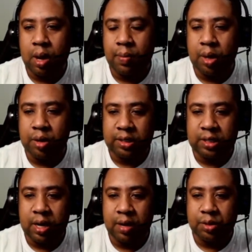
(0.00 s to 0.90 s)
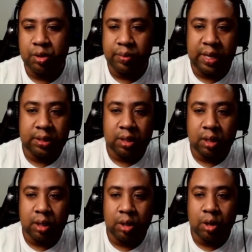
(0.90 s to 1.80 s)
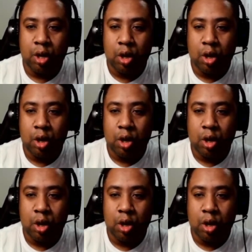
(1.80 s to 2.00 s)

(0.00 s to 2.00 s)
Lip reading: amount of time. So basically,